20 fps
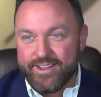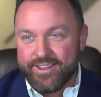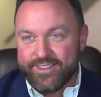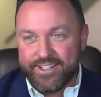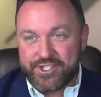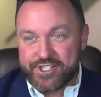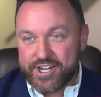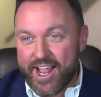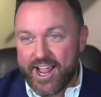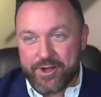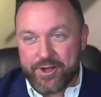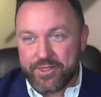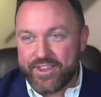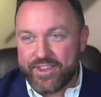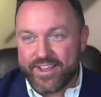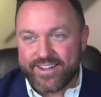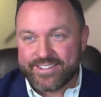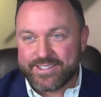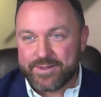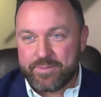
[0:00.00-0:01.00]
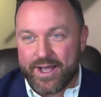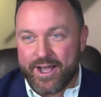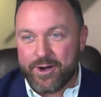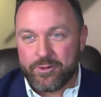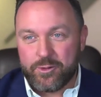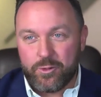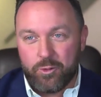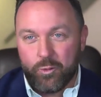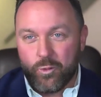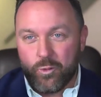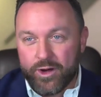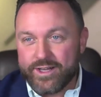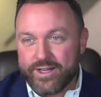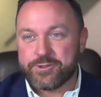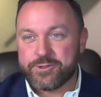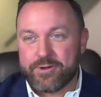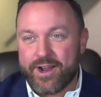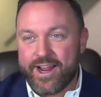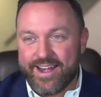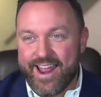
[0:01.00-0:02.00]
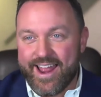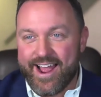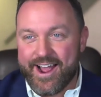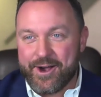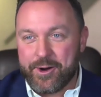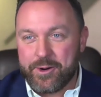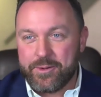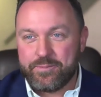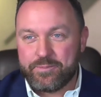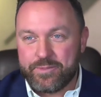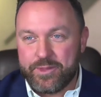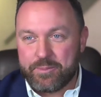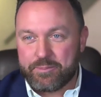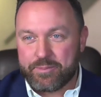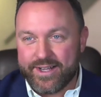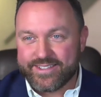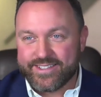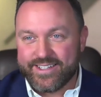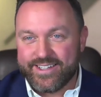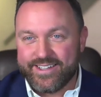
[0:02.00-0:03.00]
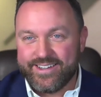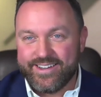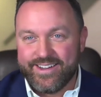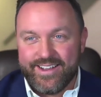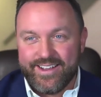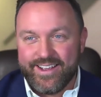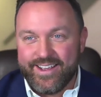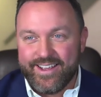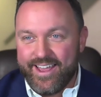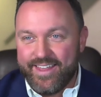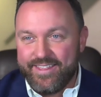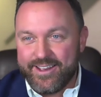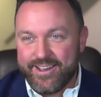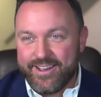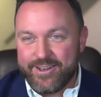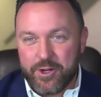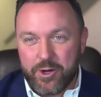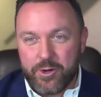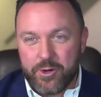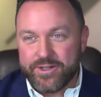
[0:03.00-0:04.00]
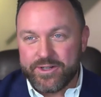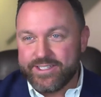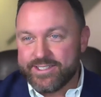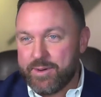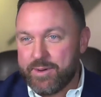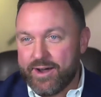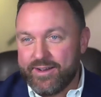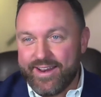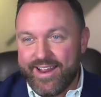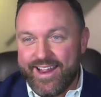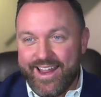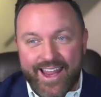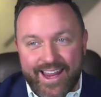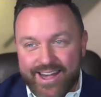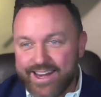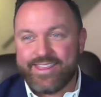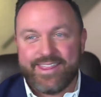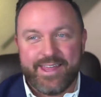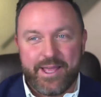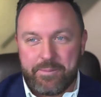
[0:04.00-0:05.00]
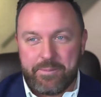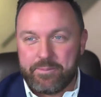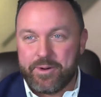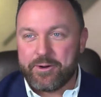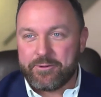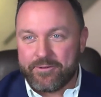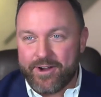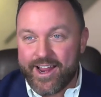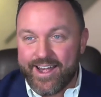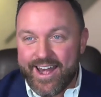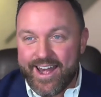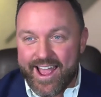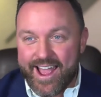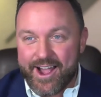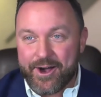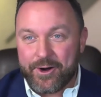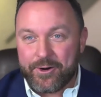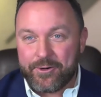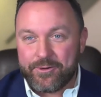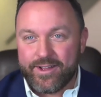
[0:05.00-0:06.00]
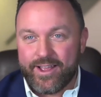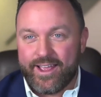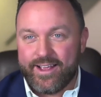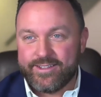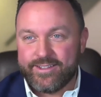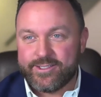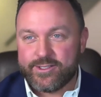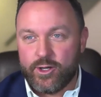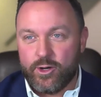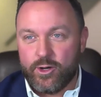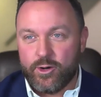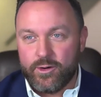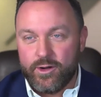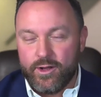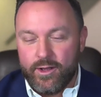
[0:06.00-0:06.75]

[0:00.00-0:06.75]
The child thinks about what is right now, the present, and the adult is about anything but right now. And so